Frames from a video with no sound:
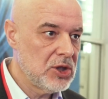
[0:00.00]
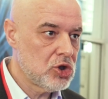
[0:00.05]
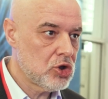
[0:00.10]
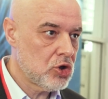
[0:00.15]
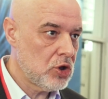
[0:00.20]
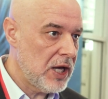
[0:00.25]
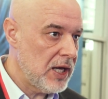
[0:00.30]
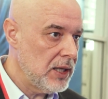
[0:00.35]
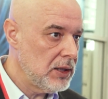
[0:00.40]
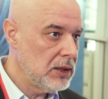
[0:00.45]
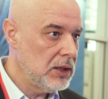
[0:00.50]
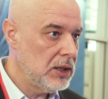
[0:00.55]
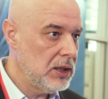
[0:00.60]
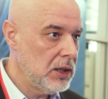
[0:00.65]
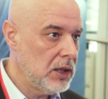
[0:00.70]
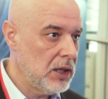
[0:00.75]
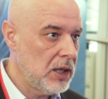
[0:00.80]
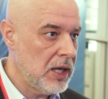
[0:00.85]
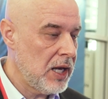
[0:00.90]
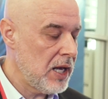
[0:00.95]
trend in
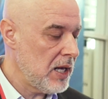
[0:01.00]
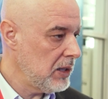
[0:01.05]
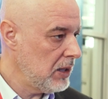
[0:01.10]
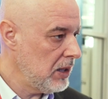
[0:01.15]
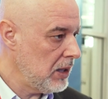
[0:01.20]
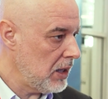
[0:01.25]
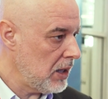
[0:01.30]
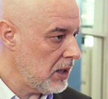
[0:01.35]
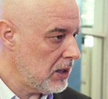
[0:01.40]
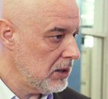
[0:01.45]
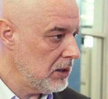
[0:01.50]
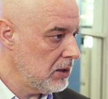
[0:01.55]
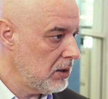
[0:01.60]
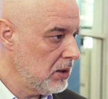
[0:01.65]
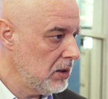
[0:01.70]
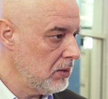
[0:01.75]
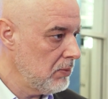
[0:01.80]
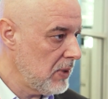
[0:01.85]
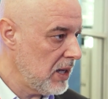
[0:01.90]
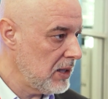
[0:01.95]
uh, healthcare, in,
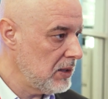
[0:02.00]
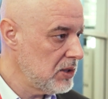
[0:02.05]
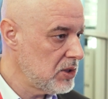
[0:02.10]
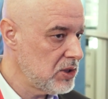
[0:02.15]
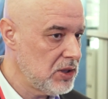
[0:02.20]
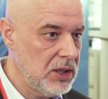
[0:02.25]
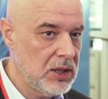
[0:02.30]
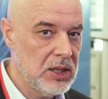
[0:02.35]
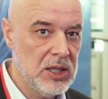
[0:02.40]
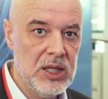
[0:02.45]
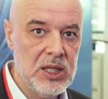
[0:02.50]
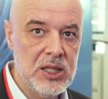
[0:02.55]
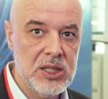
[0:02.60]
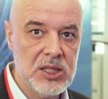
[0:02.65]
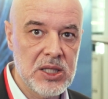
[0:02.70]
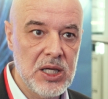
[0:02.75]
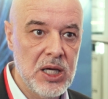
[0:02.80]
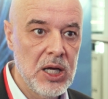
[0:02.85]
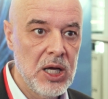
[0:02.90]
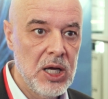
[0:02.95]
in medicine, is
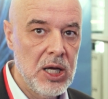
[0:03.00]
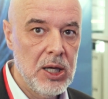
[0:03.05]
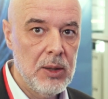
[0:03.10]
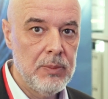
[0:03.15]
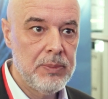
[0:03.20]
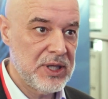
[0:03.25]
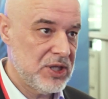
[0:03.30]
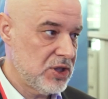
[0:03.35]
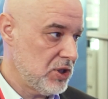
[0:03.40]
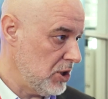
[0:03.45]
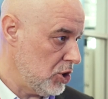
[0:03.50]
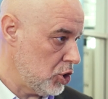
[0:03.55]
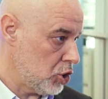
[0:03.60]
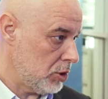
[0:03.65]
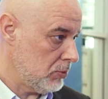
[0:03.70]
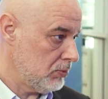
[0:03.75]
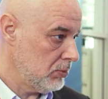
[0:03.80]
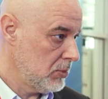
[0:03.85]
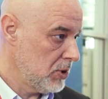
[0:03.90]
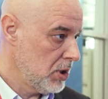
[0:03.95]
uh, precision.
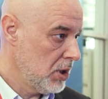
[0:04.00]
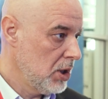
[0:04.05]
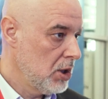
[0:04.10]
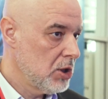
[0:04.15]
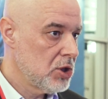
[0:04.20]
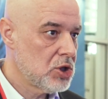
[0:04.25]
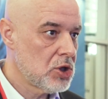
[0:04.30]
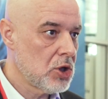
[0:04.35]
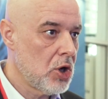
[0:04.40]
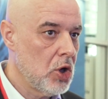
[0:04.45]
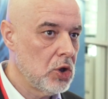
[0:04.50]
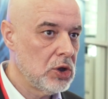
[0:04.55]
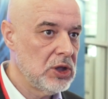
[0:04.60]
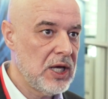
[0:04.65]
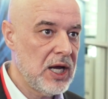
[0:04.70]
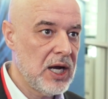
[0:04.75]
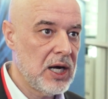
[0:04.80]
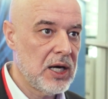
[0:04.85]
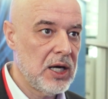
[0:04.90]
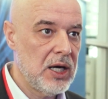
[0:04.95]
So
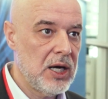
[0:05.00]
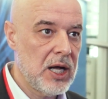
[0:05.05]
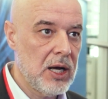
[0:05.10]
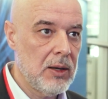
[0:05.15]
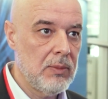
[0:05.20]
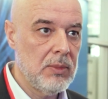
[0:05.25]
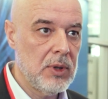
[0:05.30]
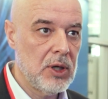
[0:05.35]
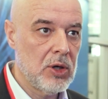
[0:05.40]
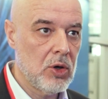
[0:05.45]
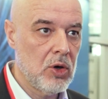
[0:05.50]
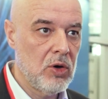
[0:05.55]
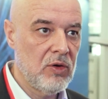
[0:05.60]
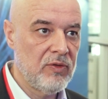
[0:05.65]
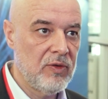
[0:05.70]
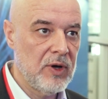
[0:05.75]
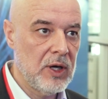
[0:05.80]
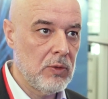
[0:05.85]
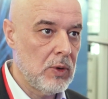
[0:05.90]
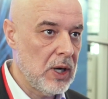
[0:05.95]
there are a number
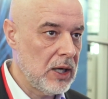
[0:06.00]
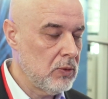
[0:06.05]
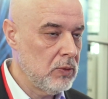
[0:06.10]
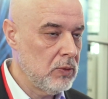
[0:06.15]
of, uh, well,